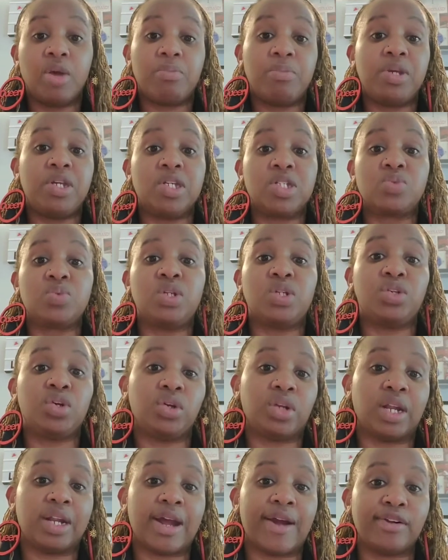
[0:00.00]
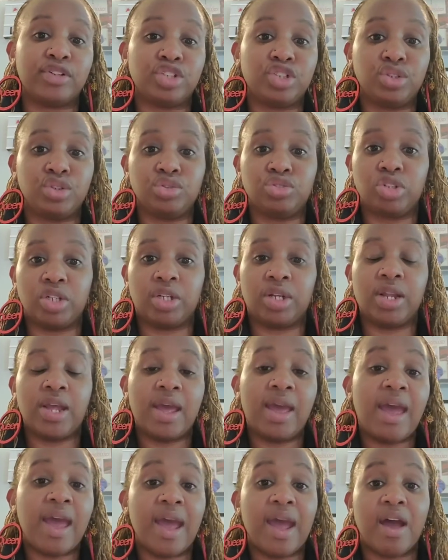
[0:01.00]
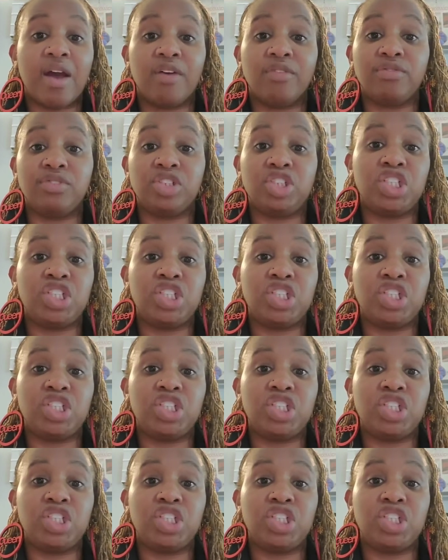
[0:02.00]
because we know that our children have